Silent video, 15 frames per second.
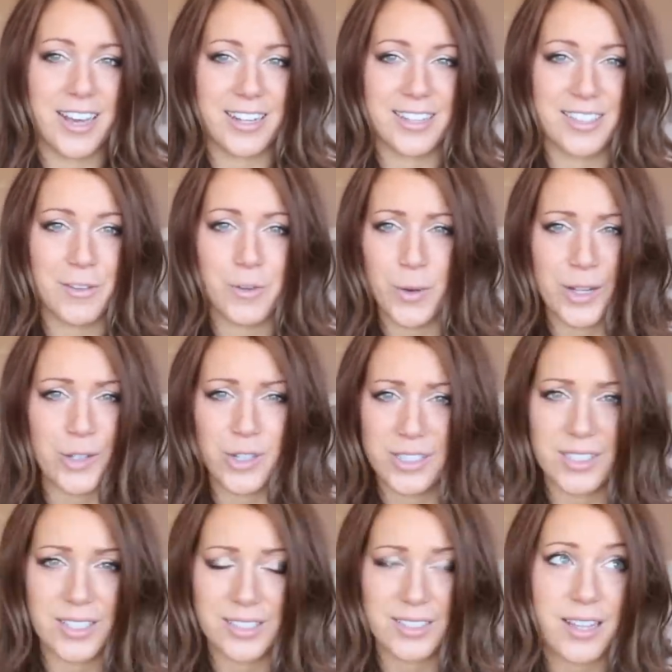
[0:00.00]
And if you're
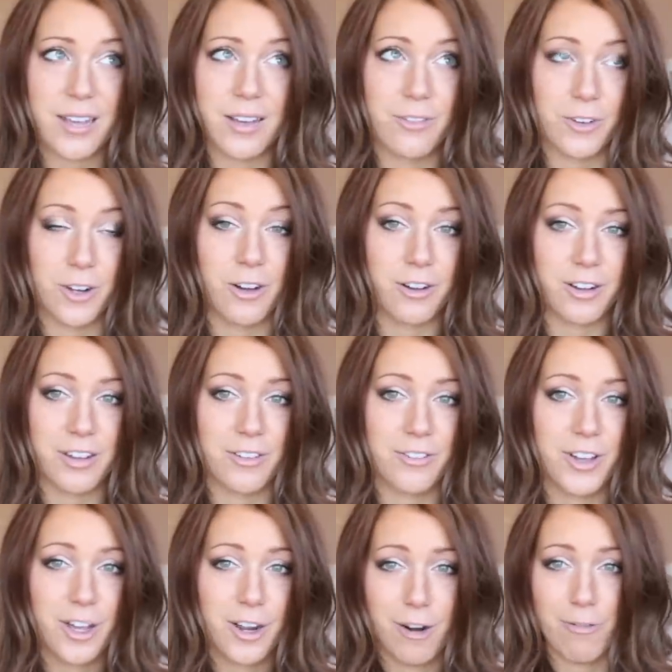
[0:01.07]
interested in seeing a vlog
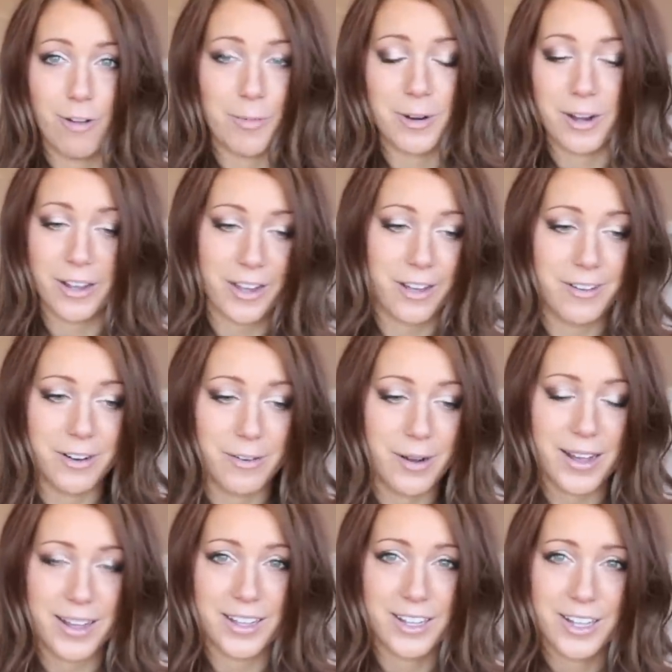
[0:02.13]
of Rob and I going
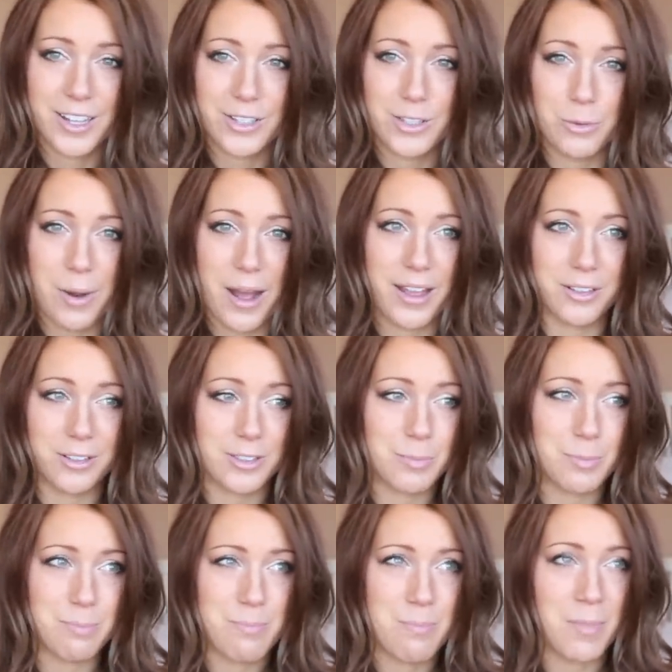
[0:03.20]
away to
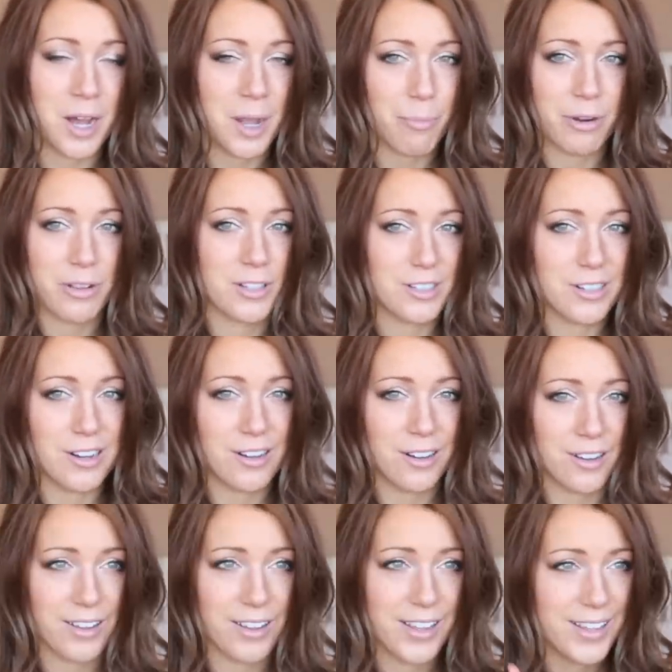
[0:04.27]
Wales, might bring the
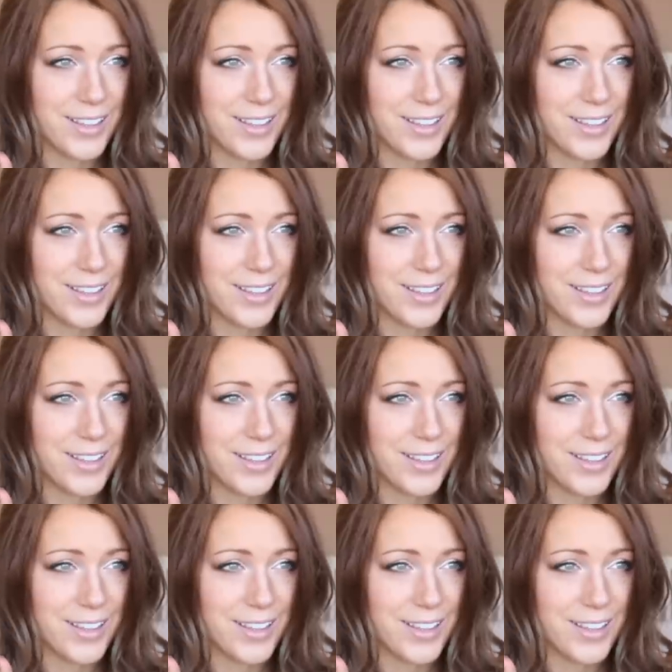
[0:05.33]
dog